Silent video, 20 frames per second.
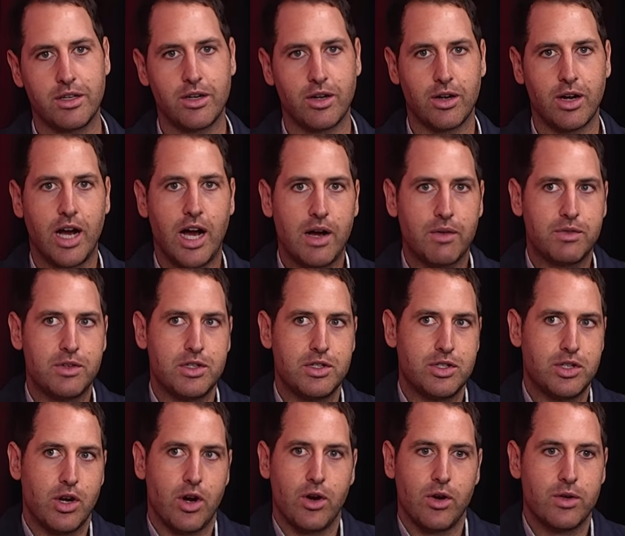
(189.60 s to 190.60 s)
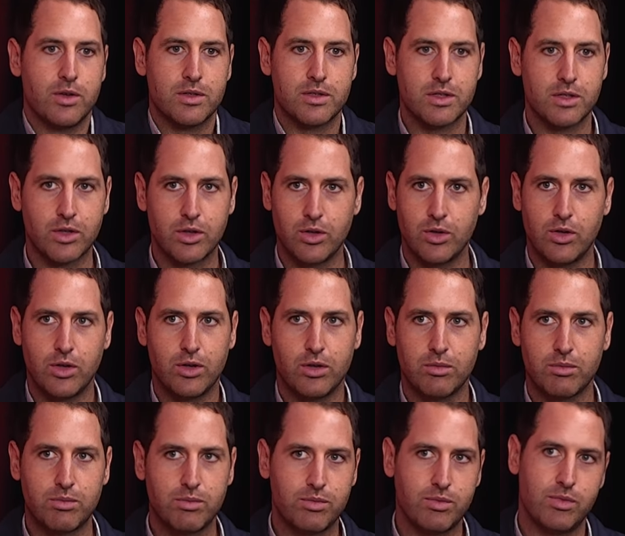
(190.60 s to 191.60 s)
you know, after Jones and
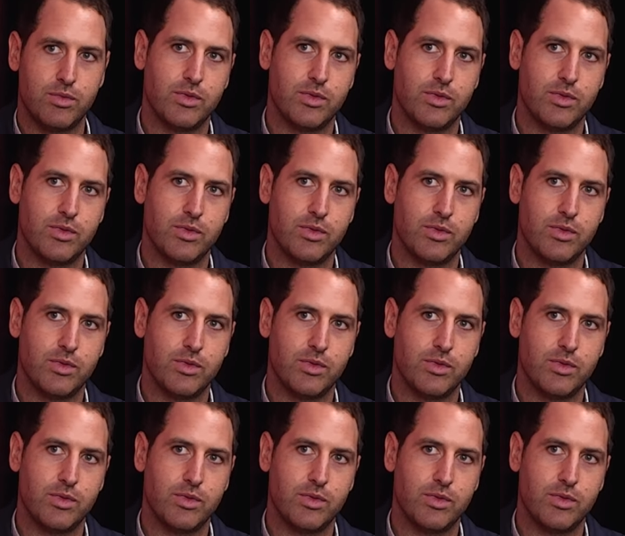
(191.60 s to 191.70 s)
Gawn,